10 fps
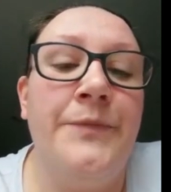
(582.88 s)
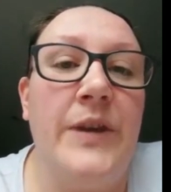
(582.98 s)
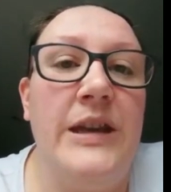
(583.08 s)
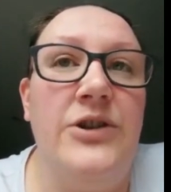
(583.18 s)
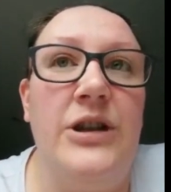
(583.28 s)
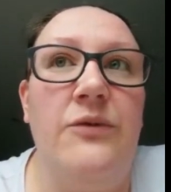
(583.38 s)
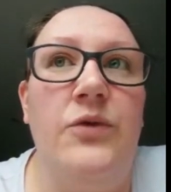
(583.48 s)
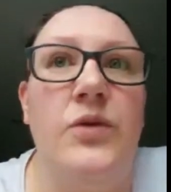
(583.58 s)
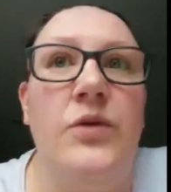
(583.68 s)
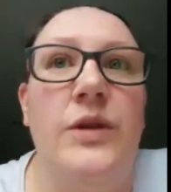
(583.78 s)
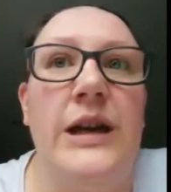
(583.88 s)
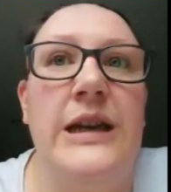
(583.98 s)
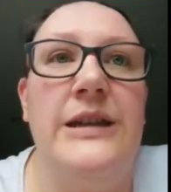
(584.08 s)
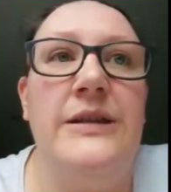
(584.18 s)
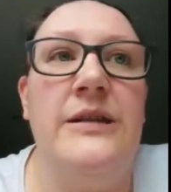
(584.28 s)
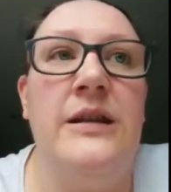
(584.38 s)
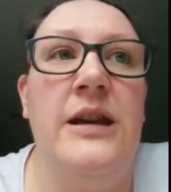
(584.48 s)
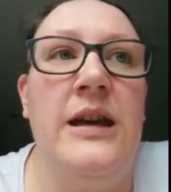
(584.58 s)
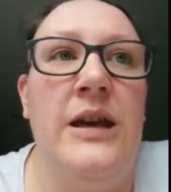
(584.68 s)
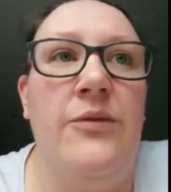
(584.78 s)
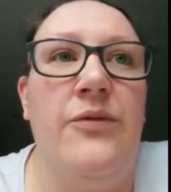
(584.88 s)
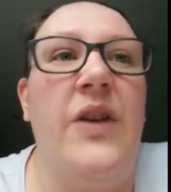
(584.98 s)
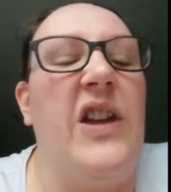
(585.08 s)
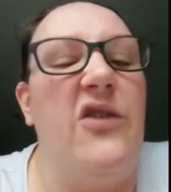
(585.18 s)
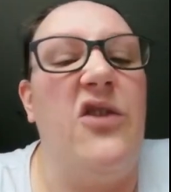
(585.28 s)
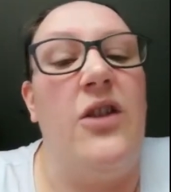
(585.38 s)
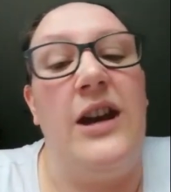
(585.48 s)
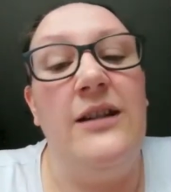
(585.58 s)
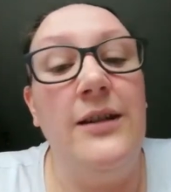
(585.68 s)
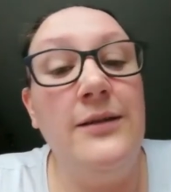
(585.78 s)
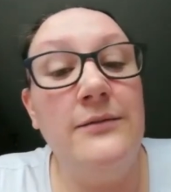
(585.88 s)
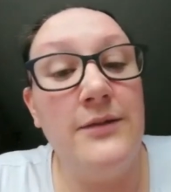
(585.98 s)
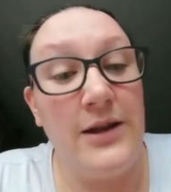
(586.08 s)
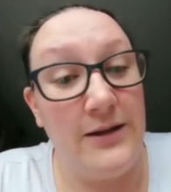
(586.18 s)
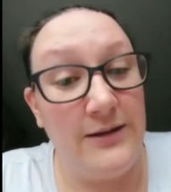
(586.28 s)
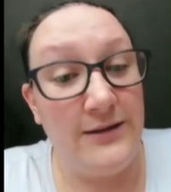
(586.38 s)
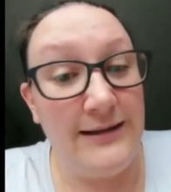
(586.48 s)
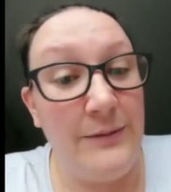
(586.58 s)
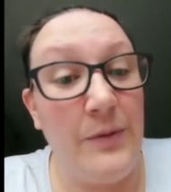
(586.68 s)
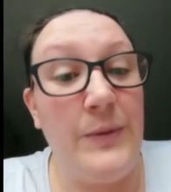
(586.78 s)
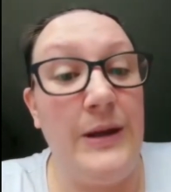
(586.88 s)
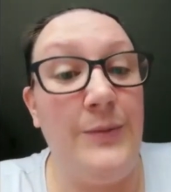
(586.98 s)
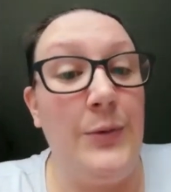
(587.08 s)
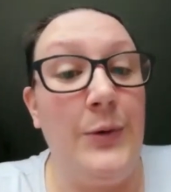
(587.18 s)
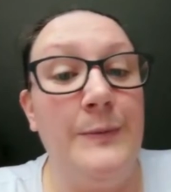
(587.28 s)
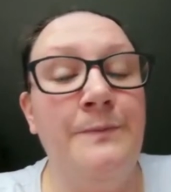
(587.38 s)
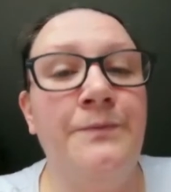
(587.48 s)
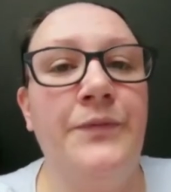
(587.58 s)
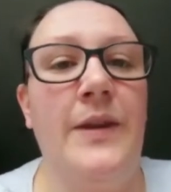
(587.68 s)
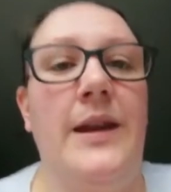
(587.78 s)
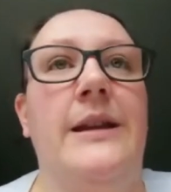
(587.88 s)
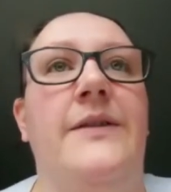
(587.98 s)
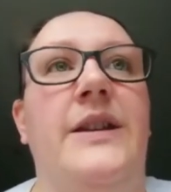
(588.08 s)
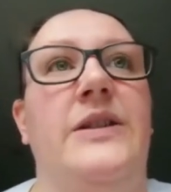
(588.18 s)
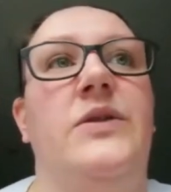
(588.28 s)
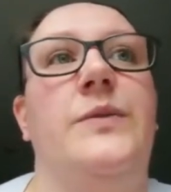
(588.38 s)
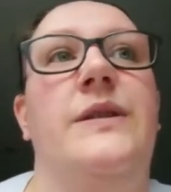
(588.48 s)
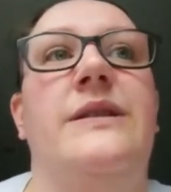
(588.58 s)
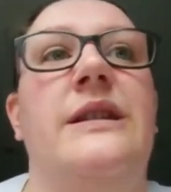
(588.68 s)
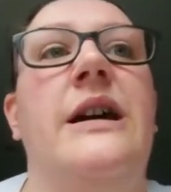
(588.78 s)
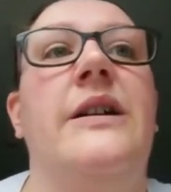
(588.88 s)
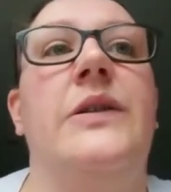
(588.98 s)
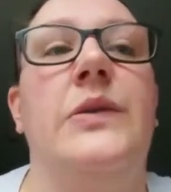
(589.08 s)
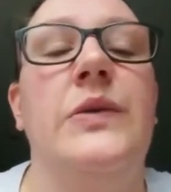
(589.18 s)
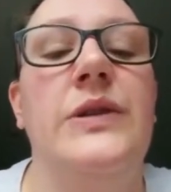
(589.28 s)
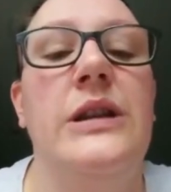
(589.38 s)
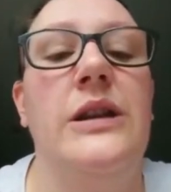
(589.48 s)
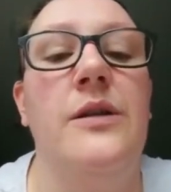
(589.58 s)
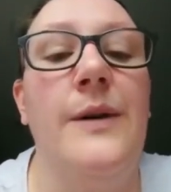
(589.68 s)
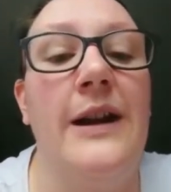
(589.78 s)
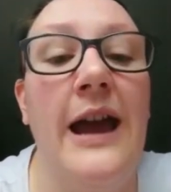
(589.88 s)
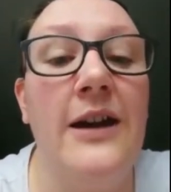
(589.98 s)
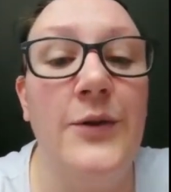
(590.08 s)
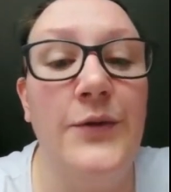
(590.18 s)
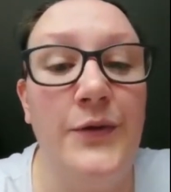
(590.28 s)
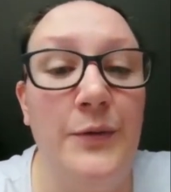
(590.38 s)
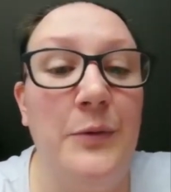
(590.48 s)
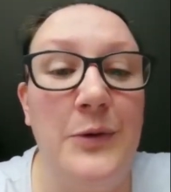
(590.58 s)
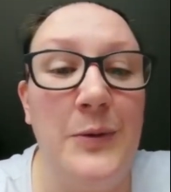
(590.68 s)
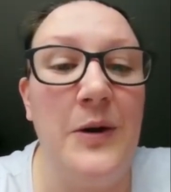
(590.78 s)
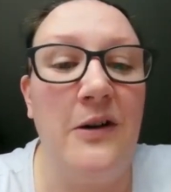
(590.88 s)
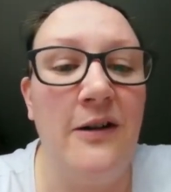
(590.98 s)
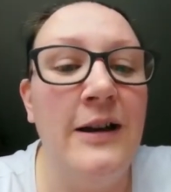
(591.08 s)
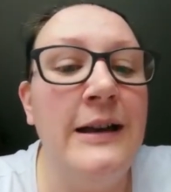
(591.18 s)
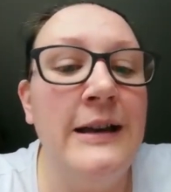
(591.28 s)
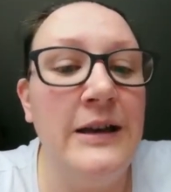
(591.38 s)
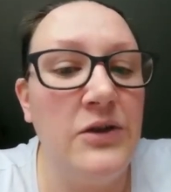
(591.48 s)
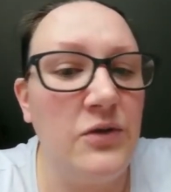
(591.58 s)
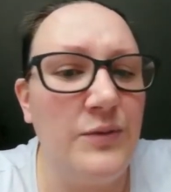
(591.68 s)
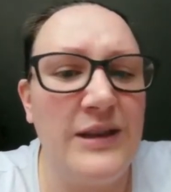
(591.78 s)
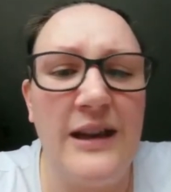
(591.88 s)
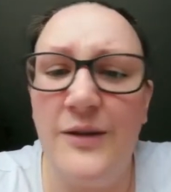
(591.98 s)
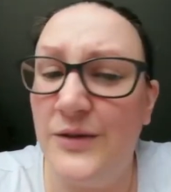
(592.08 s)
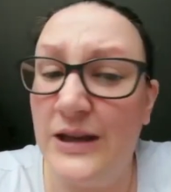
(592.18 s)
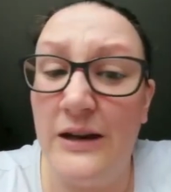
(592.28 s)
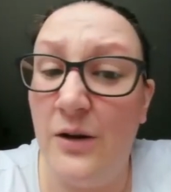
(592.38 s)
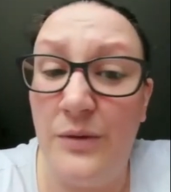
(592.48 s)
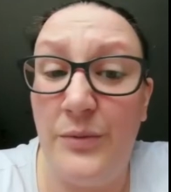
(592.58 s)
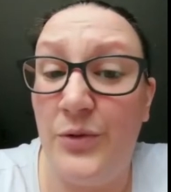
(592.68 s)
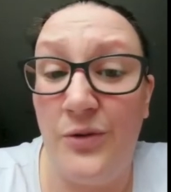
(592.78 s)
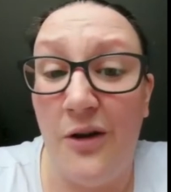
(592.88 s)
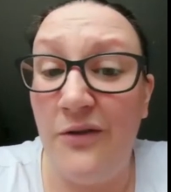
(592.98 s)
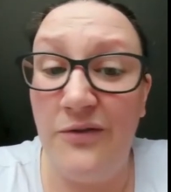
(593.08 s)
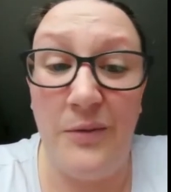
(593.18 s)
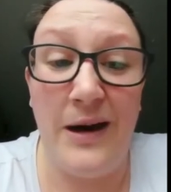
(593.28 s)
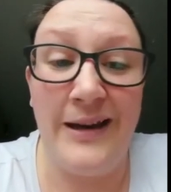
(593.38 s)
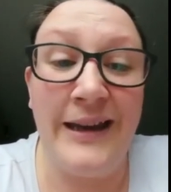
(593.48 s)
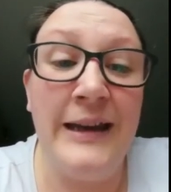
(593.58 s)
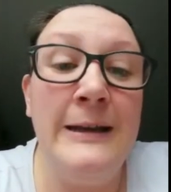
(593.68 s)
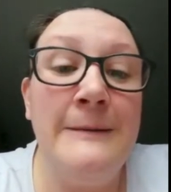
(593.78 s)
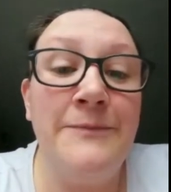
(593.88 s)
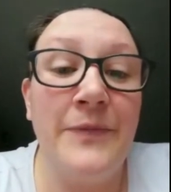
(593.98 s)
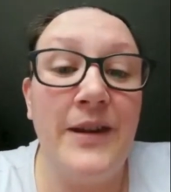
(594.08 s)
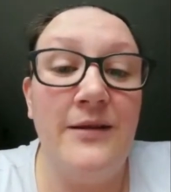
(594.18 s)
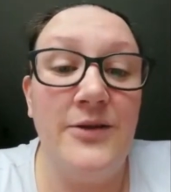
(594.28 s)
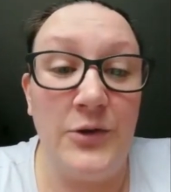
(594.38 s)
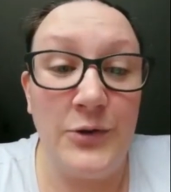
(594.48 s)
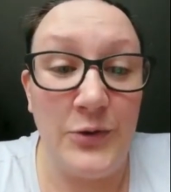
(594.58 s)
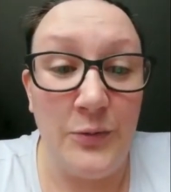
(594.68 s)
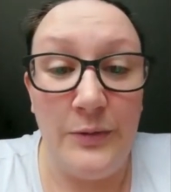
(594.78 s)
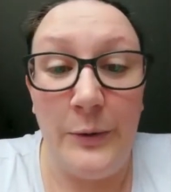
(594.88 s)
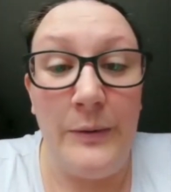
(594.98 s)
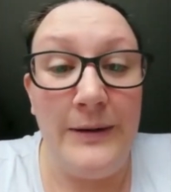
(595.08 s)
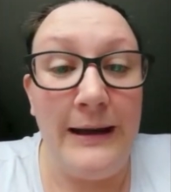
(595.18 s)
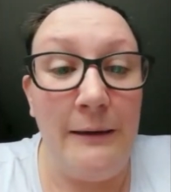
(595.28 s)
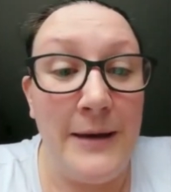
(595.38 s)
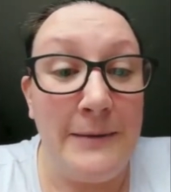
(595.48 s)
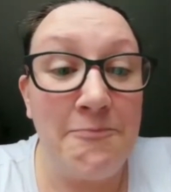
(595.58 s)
in general is favouring slimmer people, and I think some of the styles, no matter how comfortable you are, some styles cannot be pulled off by short stumpy women like me.